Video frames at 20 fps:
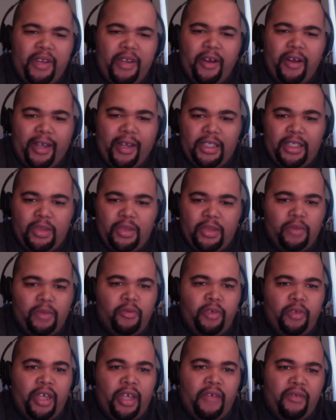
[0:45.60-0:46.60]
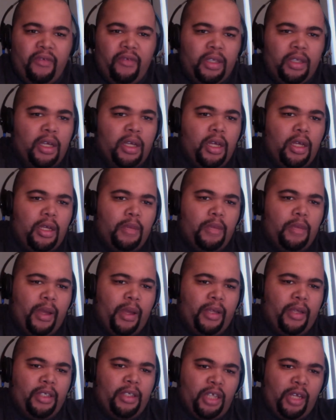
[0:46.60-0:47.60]
get into it really heavily
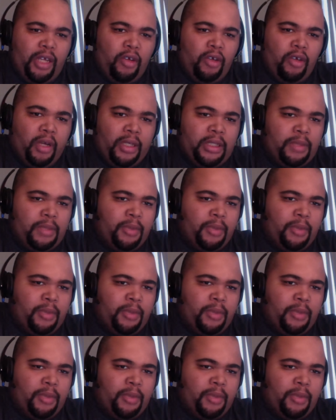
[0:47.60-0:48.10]
by July, August.